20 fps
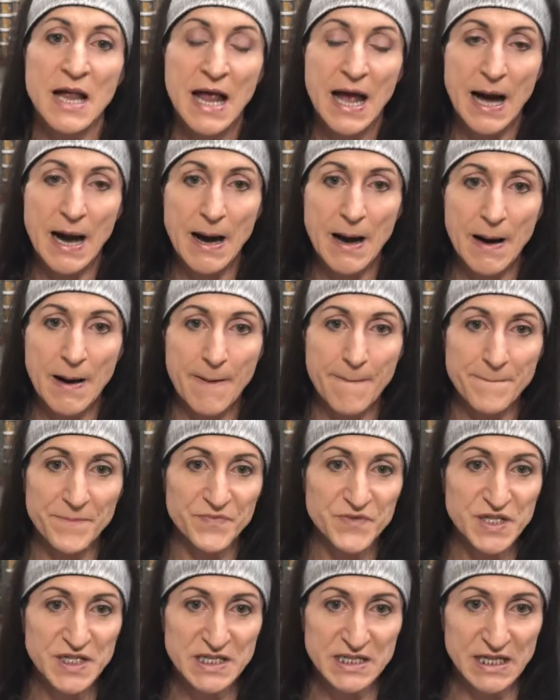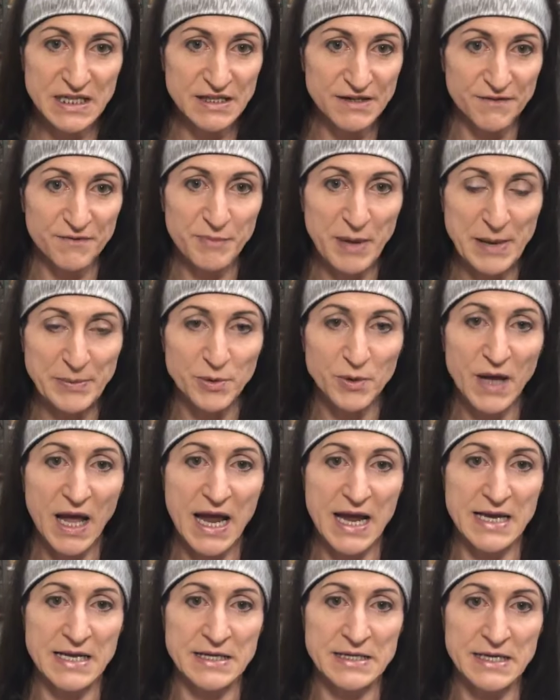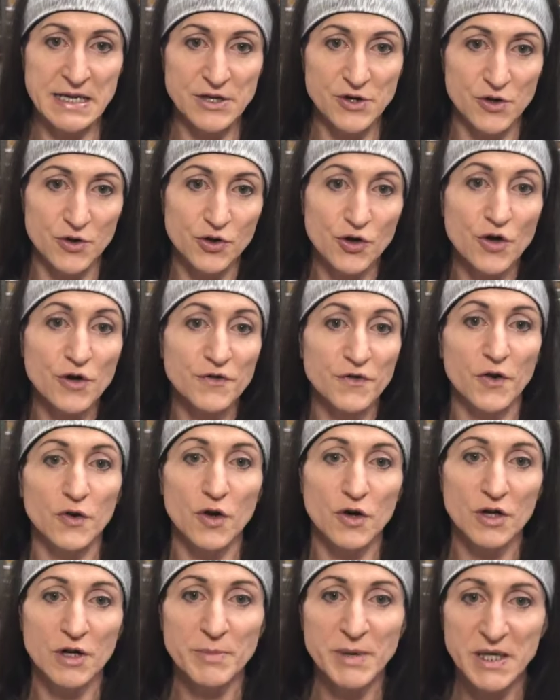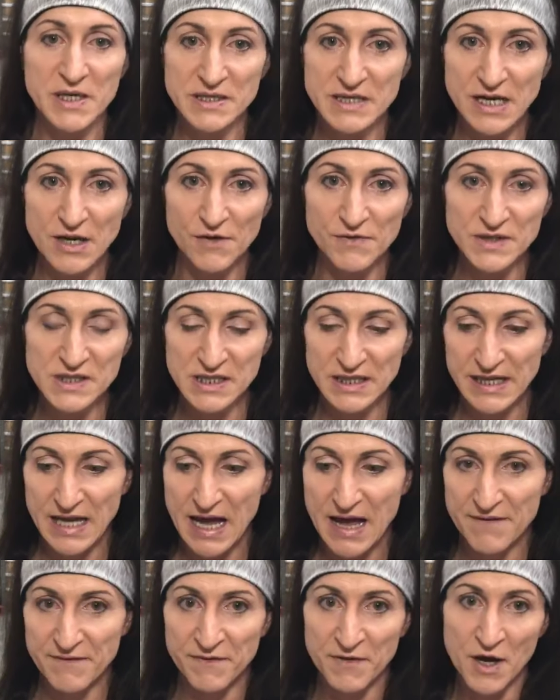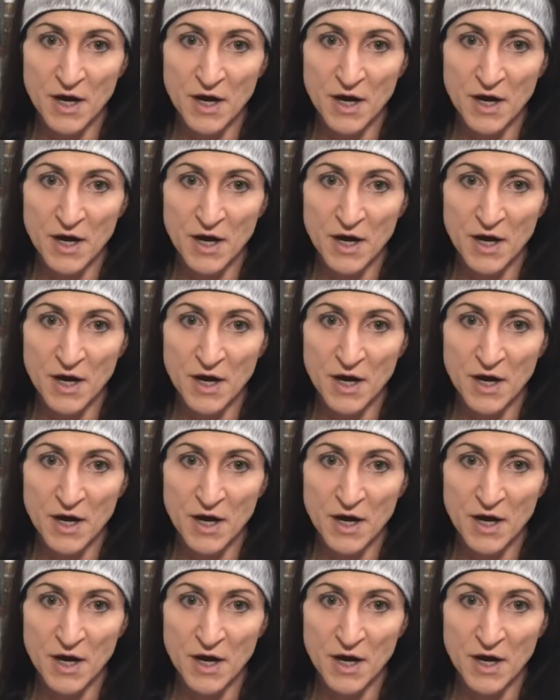to see if people can, go for longer, because they obviously have